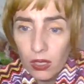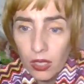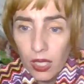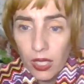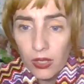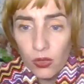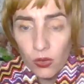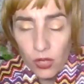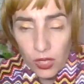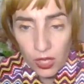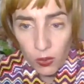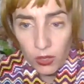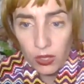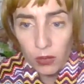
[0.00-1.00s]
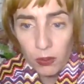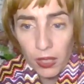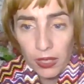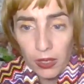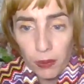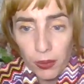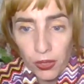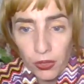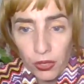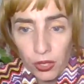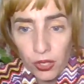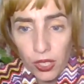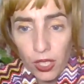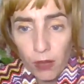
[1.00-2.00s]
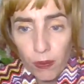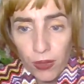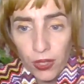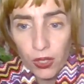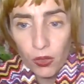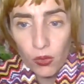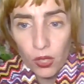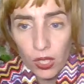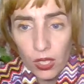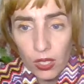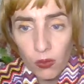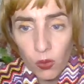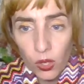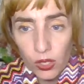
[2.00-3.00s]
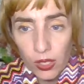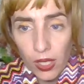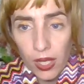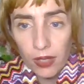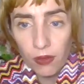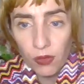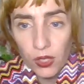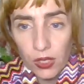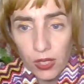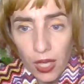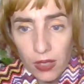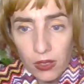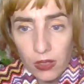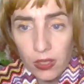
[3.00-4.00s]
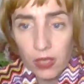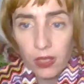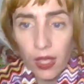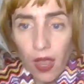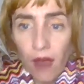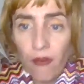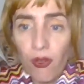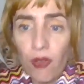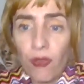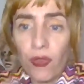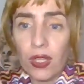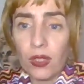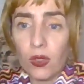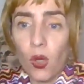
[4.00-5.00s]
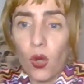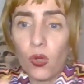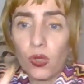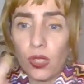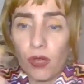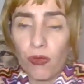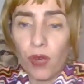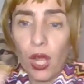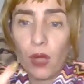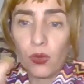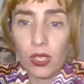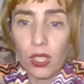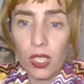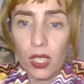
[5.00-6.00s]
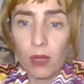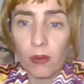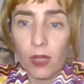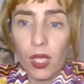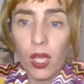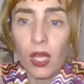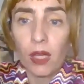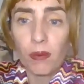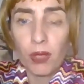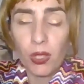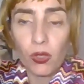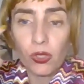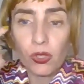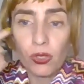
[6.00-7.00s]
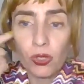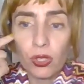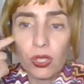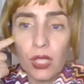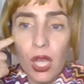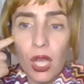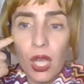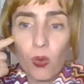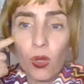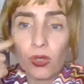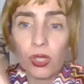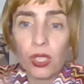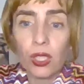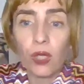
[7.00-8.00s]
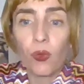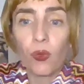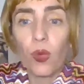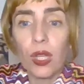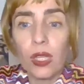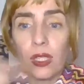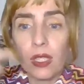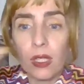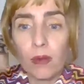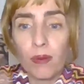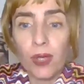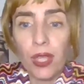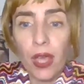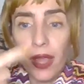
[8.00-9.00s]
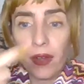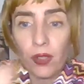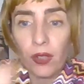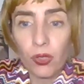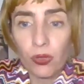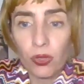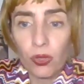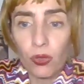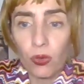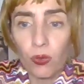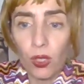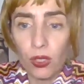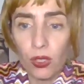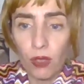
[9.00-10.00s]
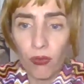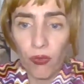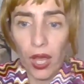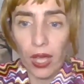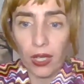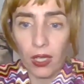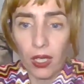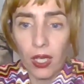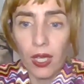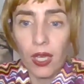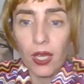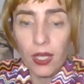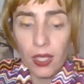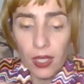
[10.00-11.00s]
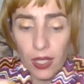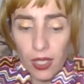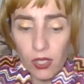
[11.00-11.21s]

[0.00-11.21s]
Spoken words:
And you see what the manipulator keeping you in what kind of state that everything goes around him because you're now wondering, will he be angry on you? What the fuck? He